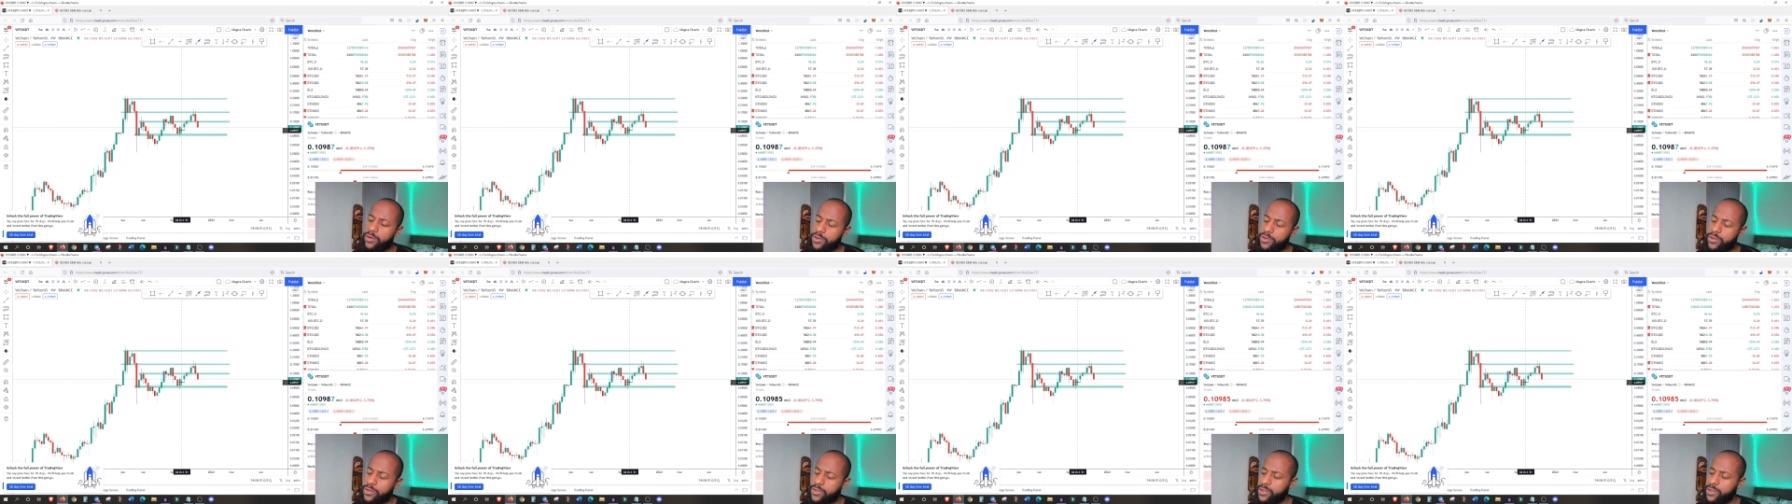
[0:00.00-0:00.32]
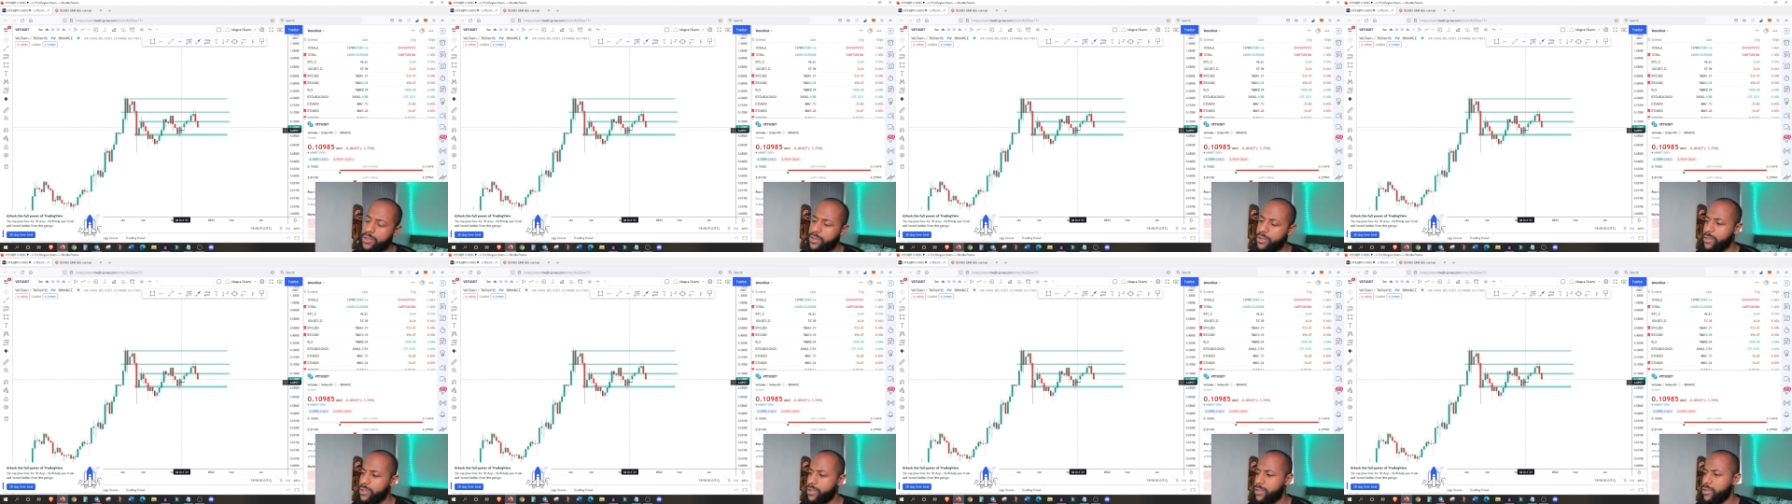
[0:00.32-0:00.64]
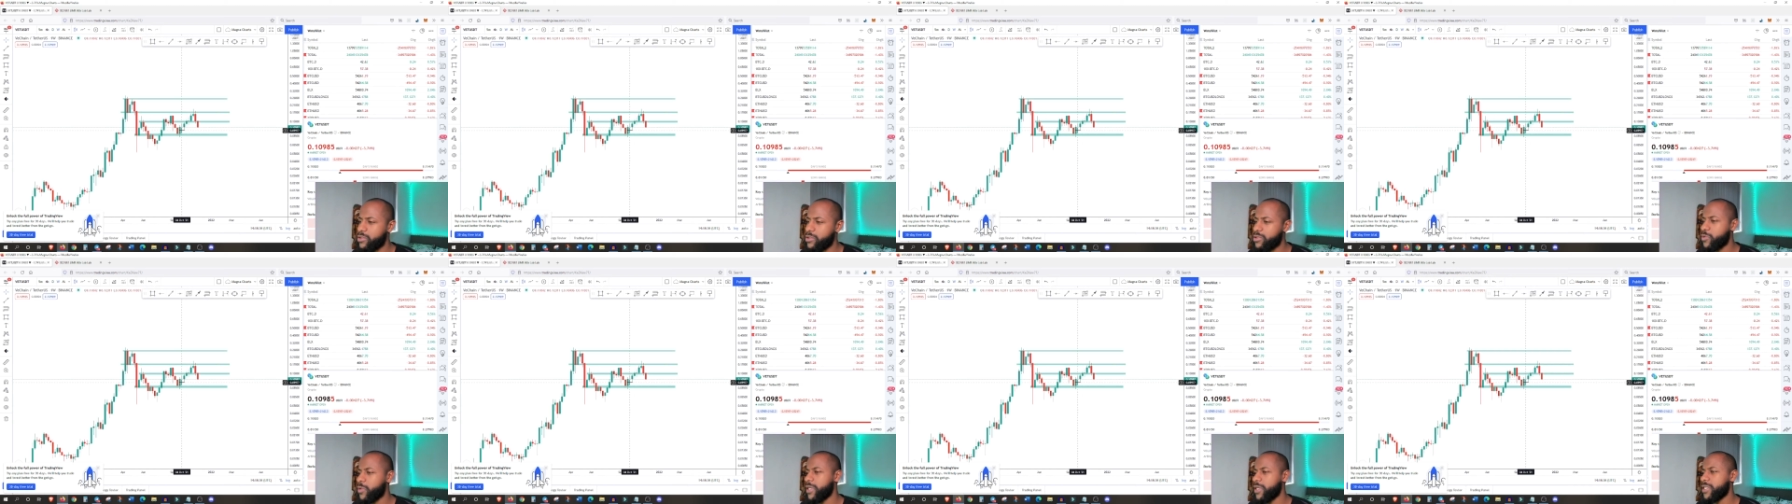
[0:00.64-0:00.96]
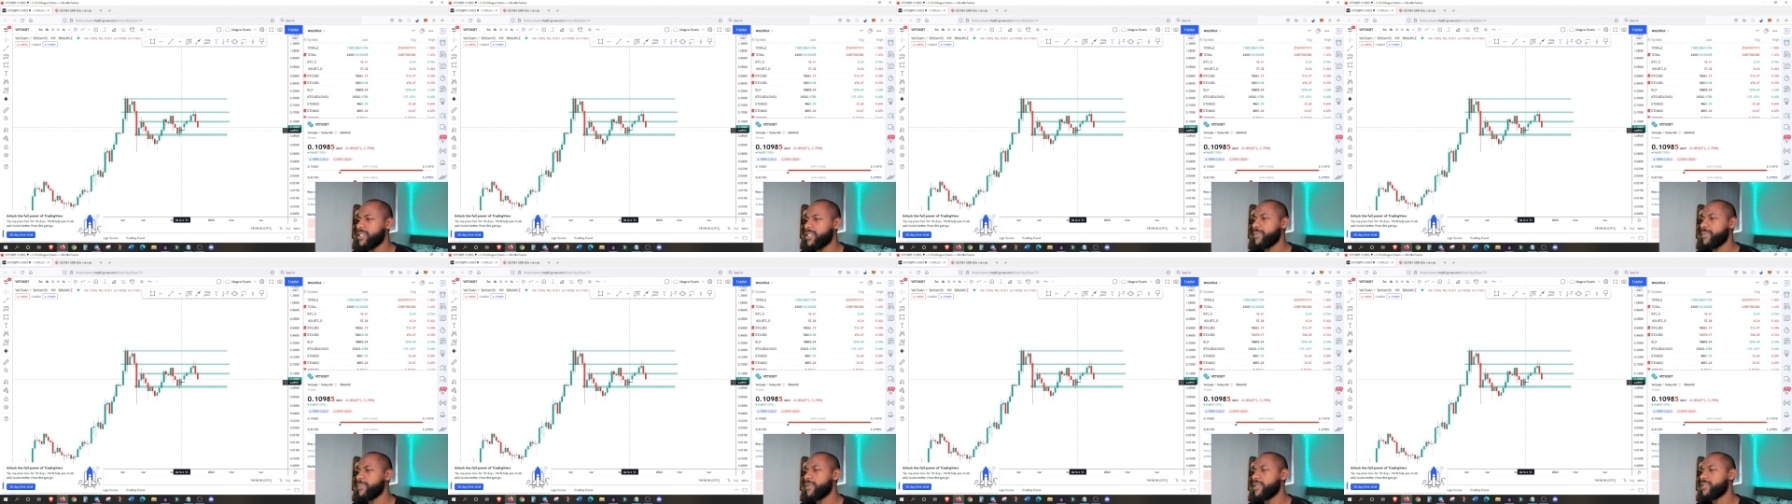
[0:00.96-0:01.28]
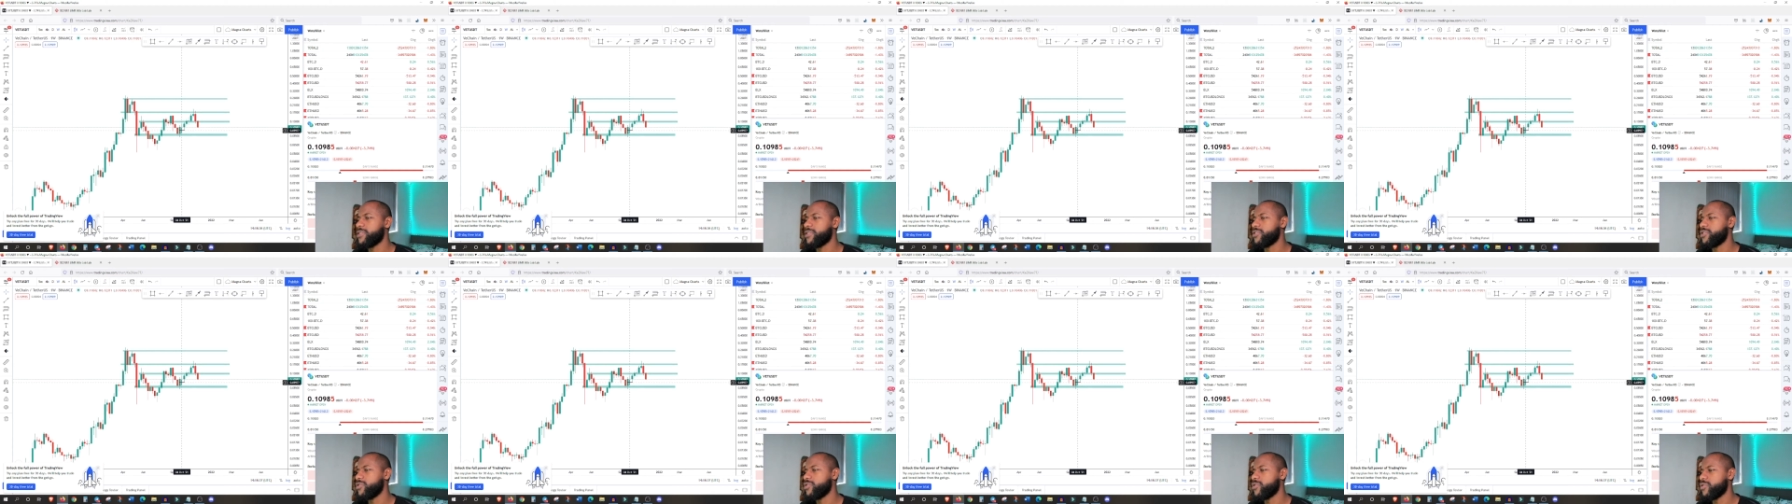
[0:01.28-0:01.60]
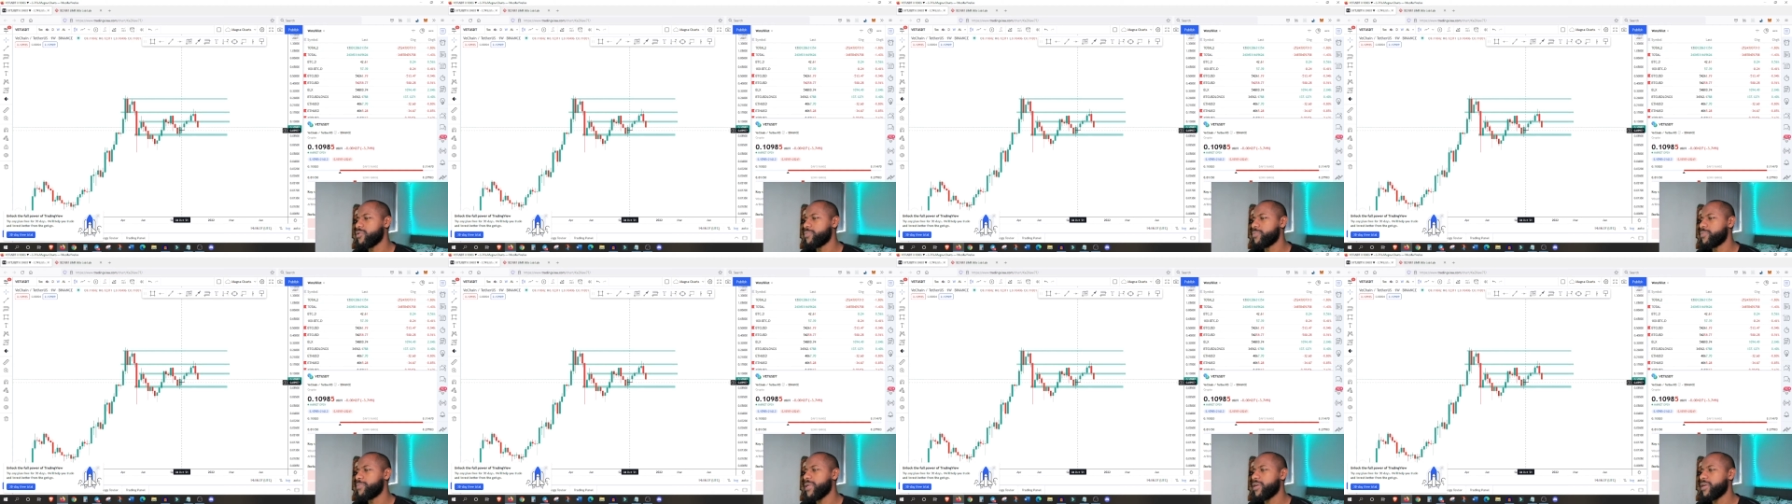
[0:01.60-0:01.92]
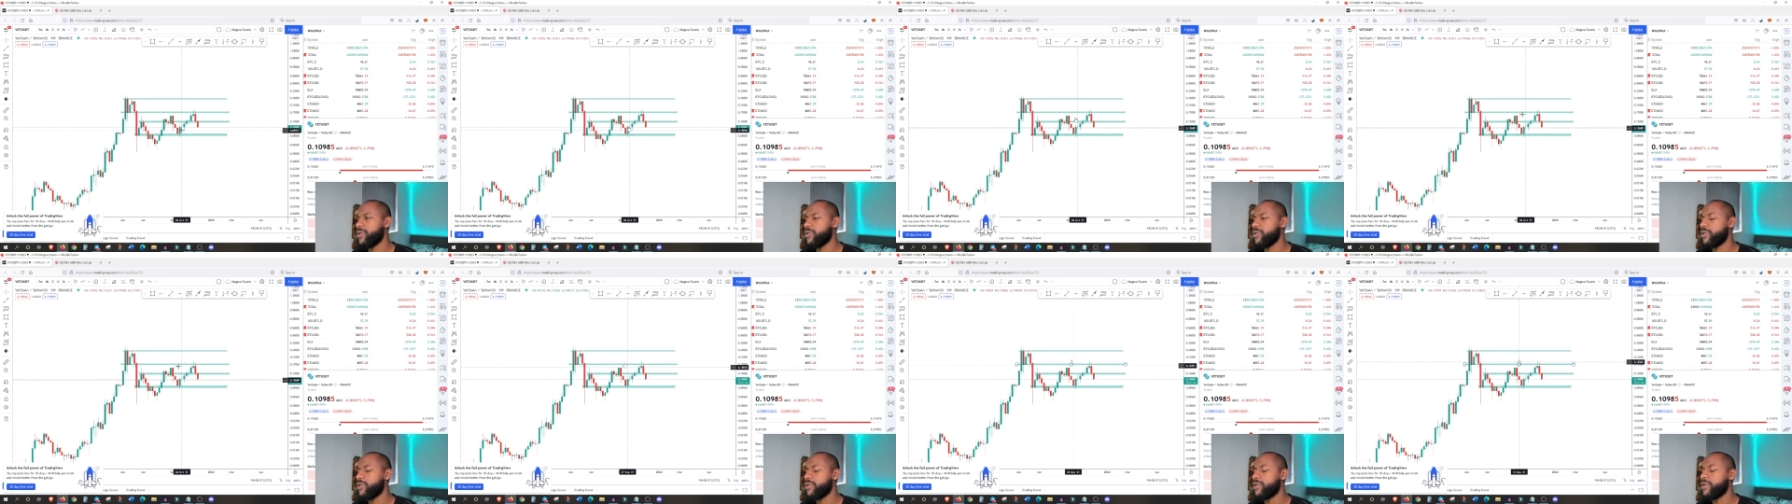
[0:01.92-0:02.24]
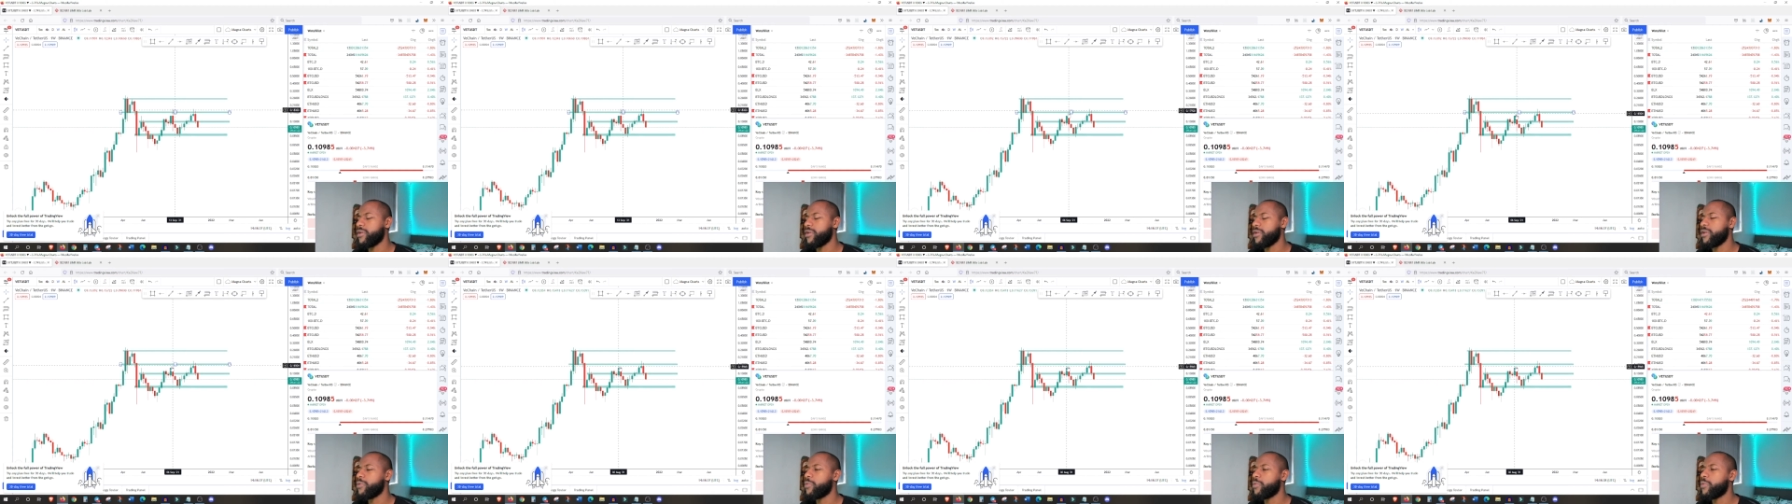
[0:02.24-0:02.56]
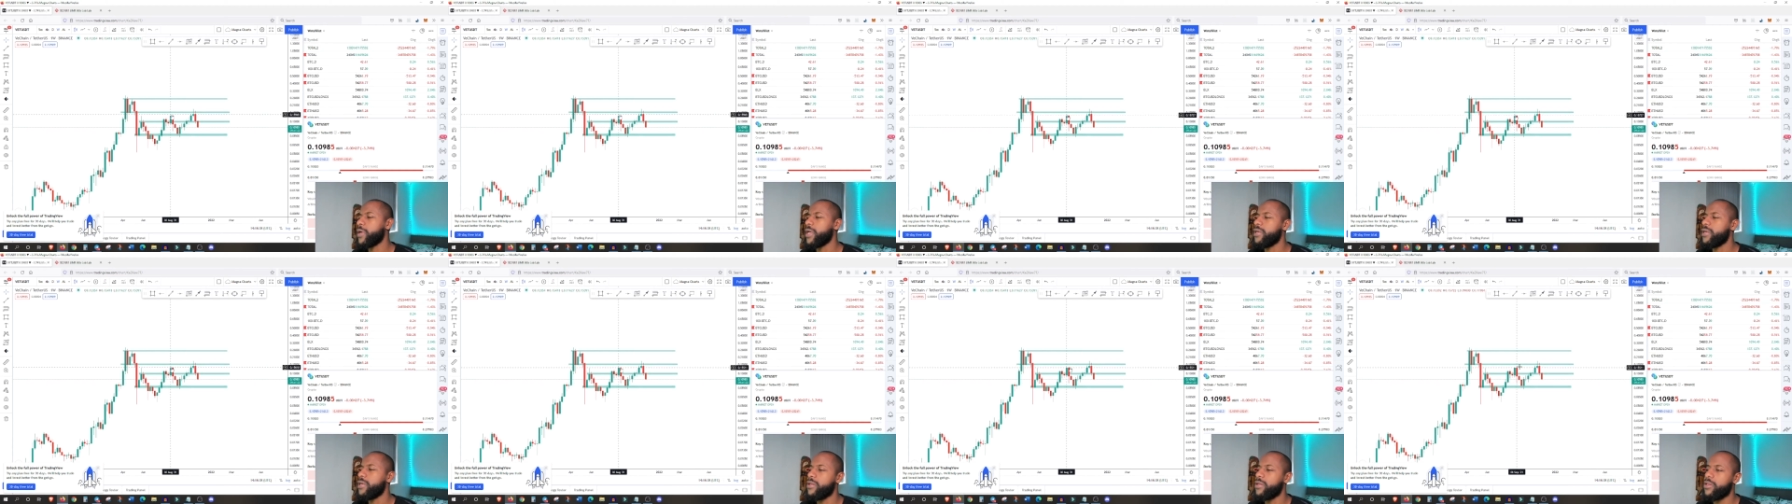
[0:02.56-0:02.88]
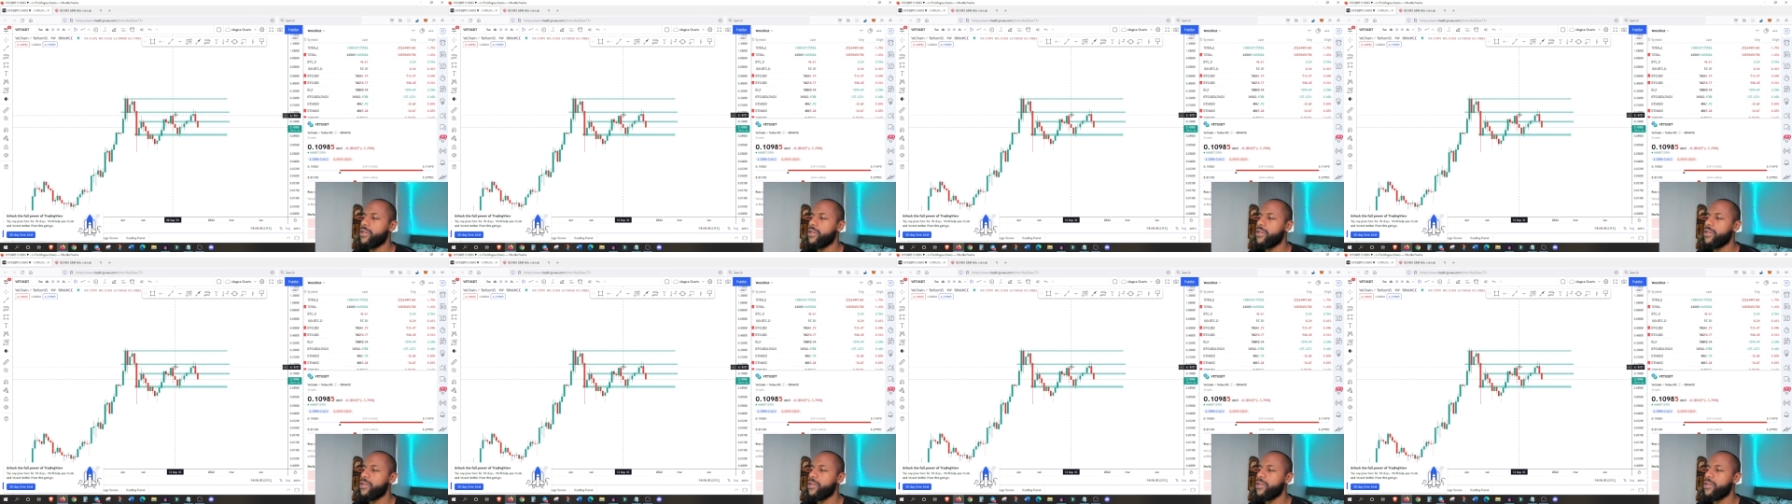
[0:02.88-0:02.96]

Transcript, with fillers: looks quite similar to Bitcoin in a way.